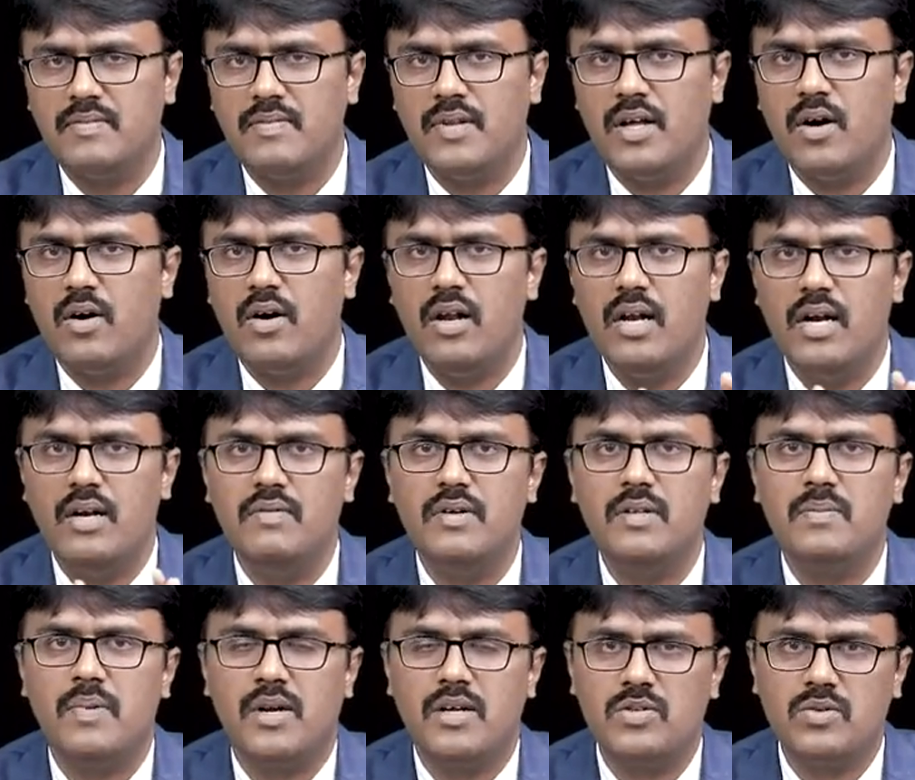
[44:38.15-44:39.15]
They all end
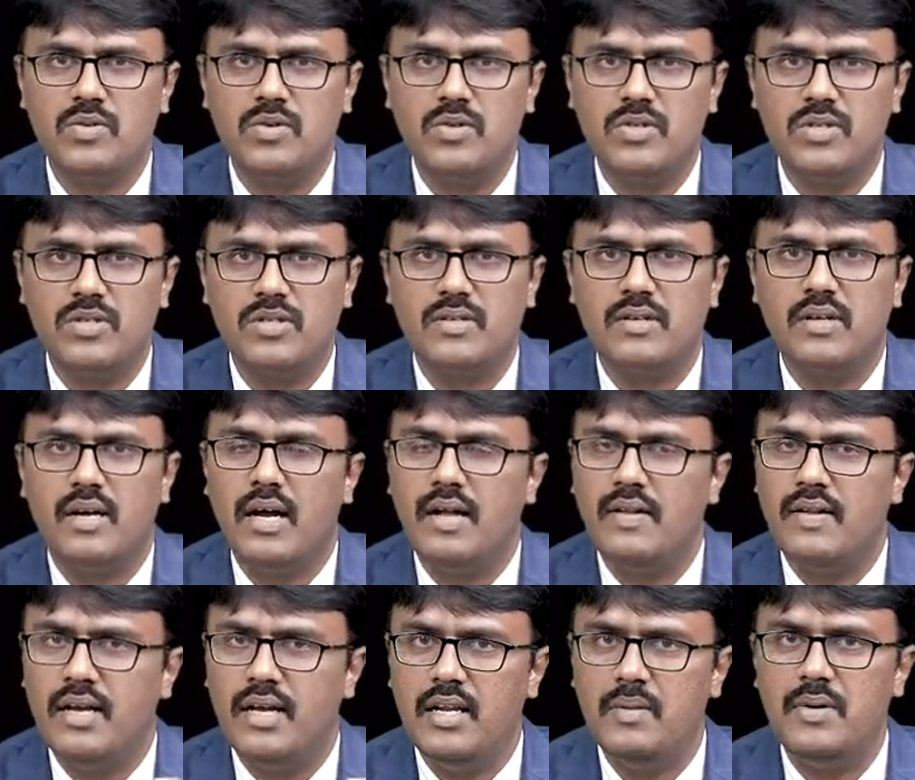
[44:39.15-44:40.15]
with prazoles
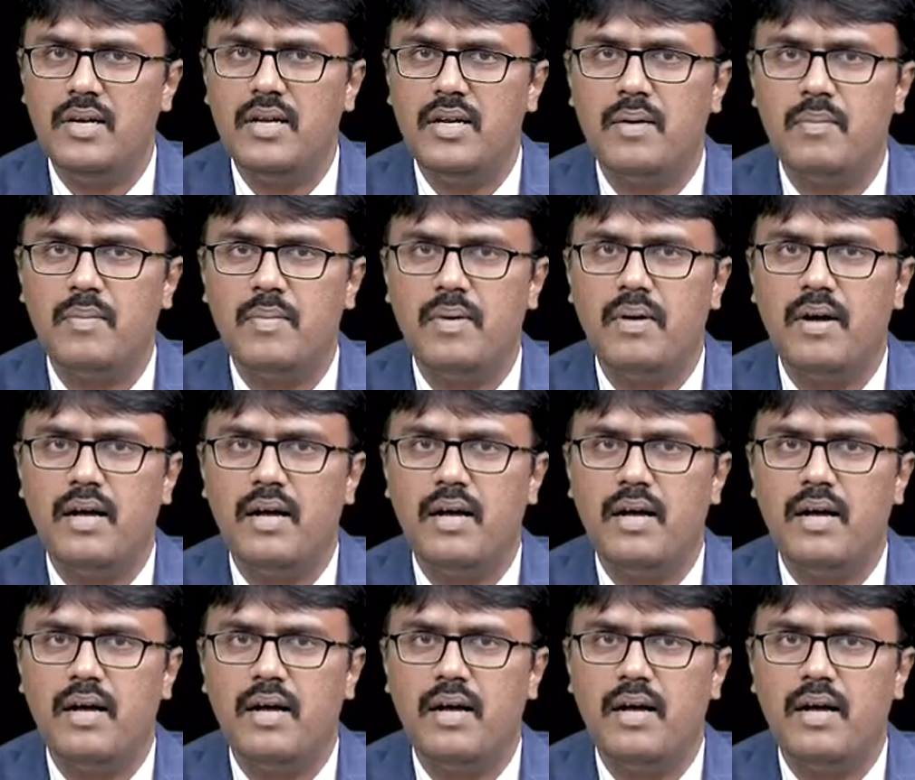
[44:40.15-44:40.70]
and they inhibit an